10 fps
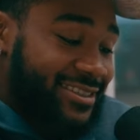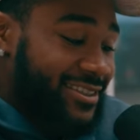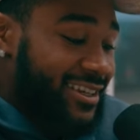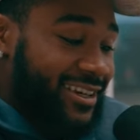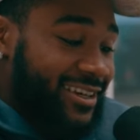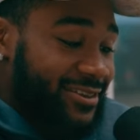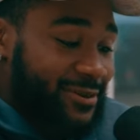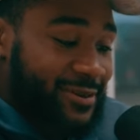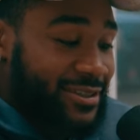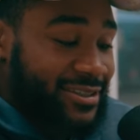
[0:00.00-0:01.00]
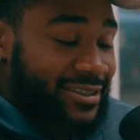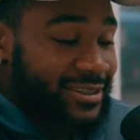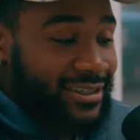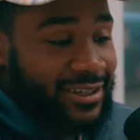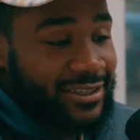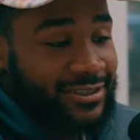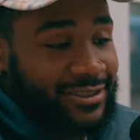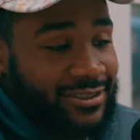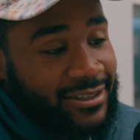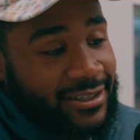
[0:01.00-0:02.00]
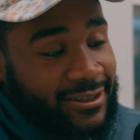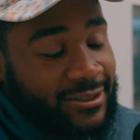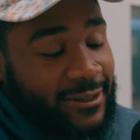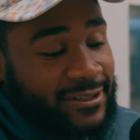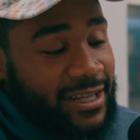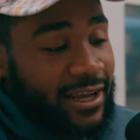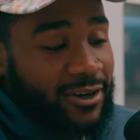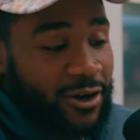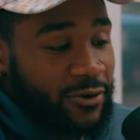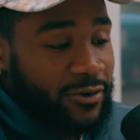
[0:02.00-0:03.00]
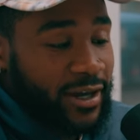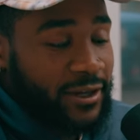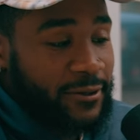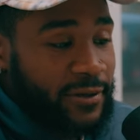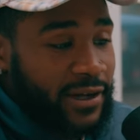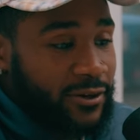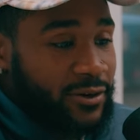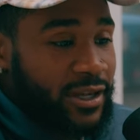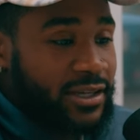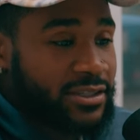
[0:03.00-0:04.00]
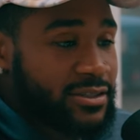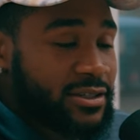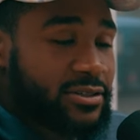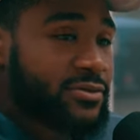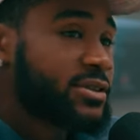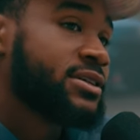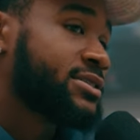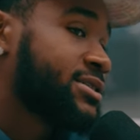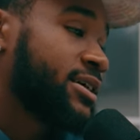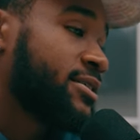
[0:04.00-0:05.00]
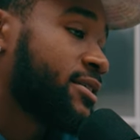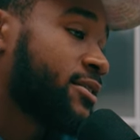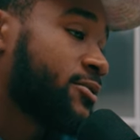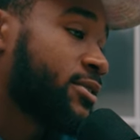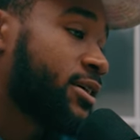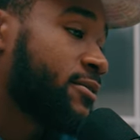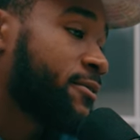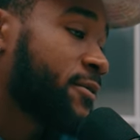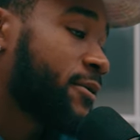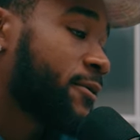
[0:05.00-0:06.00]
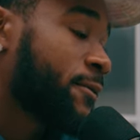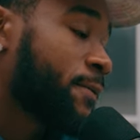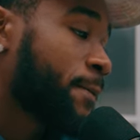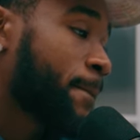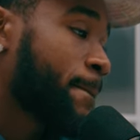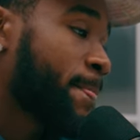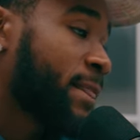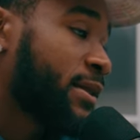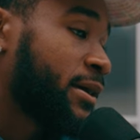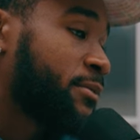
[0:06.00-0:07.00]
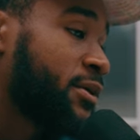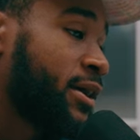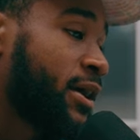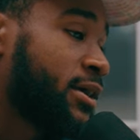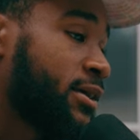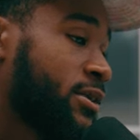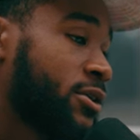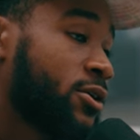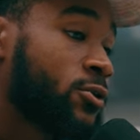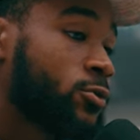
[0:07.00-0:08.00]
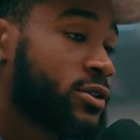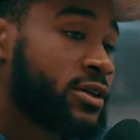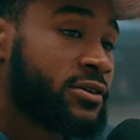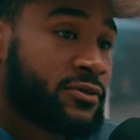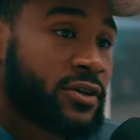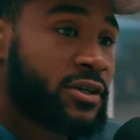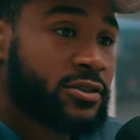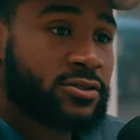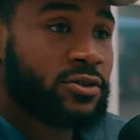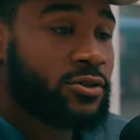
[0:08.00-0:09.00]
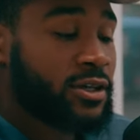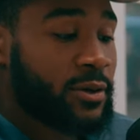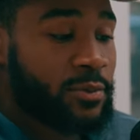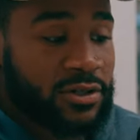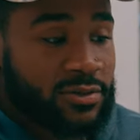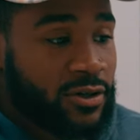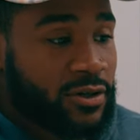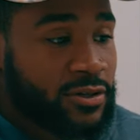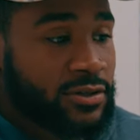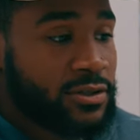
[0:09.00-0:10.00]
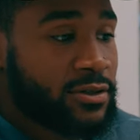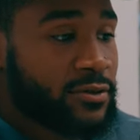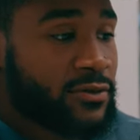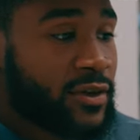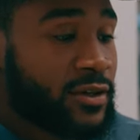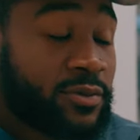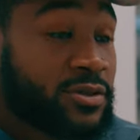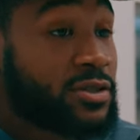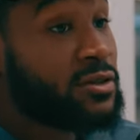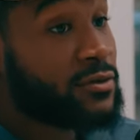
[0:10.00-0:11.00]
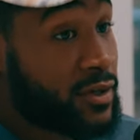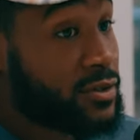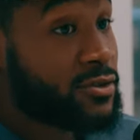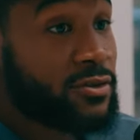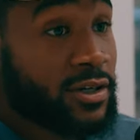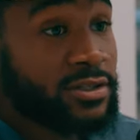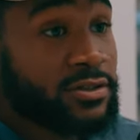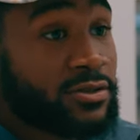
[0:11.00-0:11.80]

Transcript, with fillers: Yeah, it's, it, it gets it's it's not nerve wracking. I ain't gonna lie, it's it's really exciting. I ain't gonna lie. Um, like P A alone with their fans, you know, you got Pittsburgh, fan, Steelers fans are crazy.